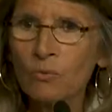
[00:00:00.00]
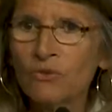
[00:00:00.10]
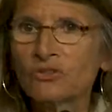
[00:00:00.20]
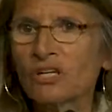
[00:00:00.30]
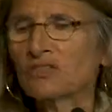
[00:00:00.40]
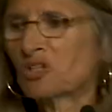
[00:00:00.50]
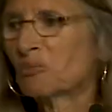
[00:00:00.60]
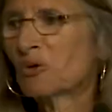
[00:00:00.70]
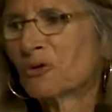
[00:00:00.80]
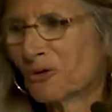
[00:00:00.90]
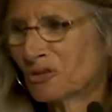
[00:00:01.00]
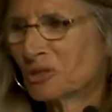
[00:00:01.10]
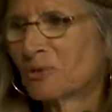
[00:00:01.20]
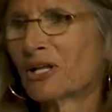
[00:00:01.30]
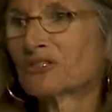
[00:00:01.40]
with Jessica Bruder.
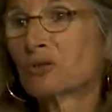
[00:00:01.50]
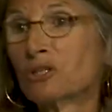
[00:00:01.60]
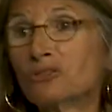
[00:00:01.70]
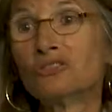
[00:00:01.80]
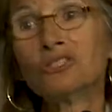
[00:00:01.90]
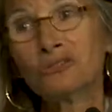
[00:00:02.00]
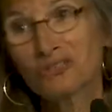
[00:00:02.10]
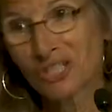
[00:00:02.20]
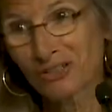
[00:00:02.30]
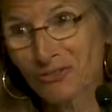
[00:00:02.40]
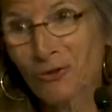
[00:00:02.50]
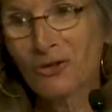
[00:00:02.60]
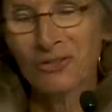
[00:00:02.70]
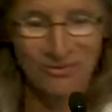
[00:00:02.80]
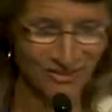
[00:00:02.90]
She will also introduce Jess
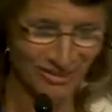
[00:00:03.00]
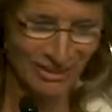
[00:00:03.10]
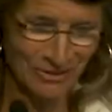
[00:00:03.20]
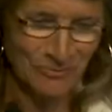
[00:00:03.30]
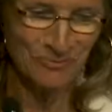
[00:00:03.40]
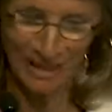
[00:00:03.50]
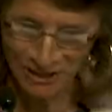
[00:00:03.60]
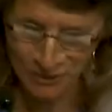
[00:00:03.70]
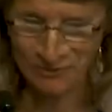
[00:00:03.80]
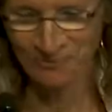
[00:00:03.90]
for you. So, thank you.